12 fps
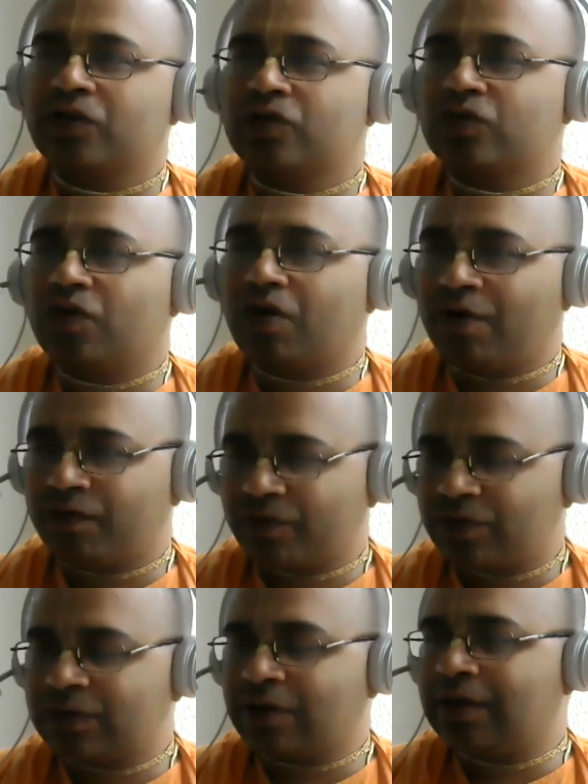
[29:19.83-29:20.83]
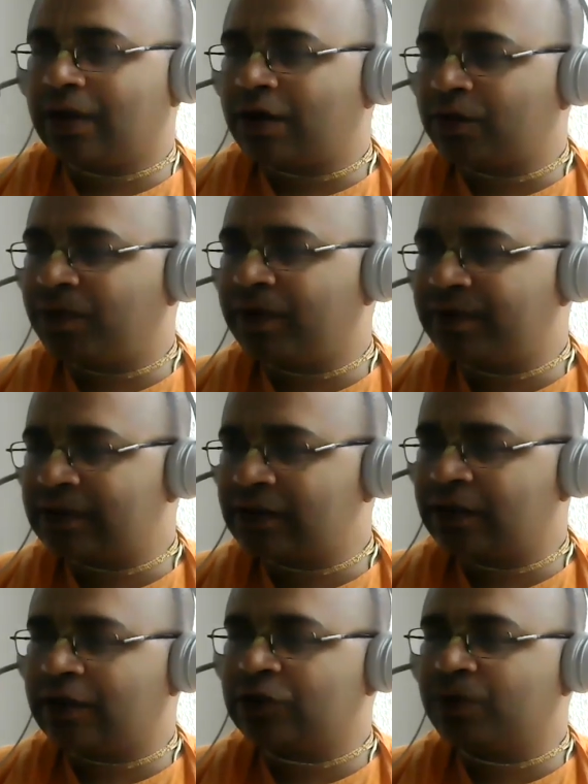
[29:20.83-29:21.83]
So of course, on the Earth
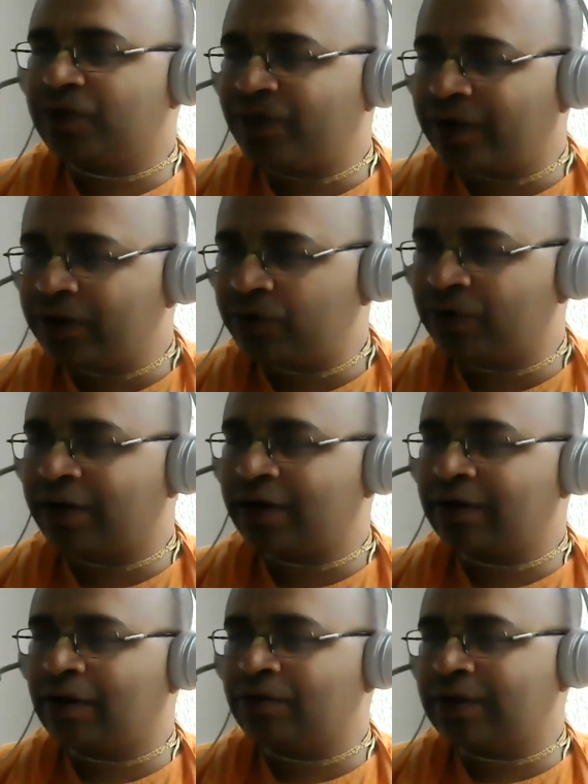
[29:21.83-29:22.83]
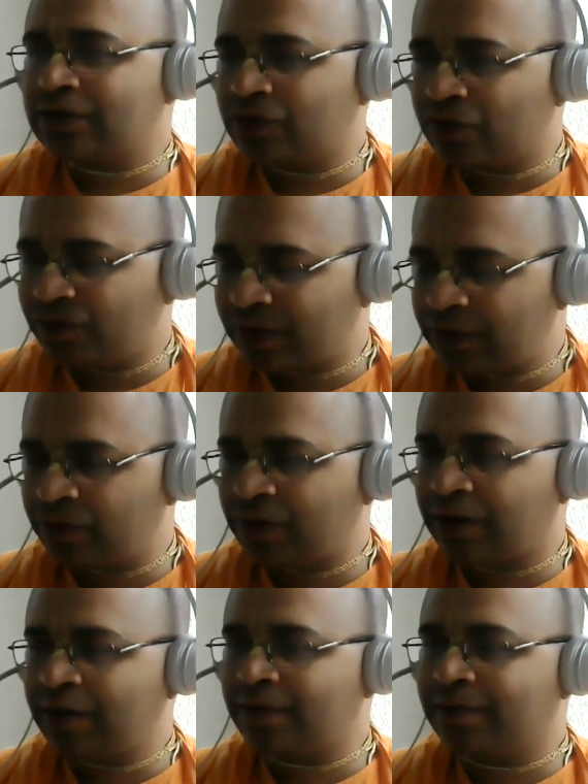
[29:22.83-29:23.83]
previously there used to be one ruler. Now there is no one
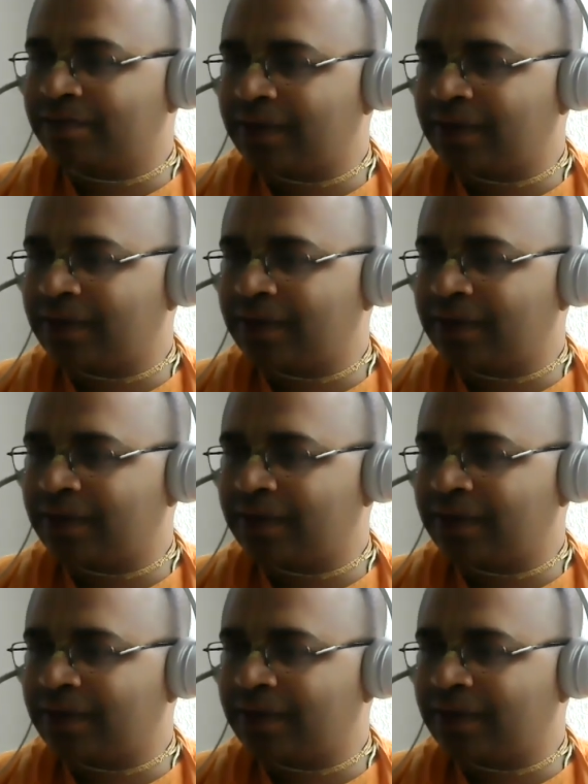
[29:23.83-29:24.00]
ruler.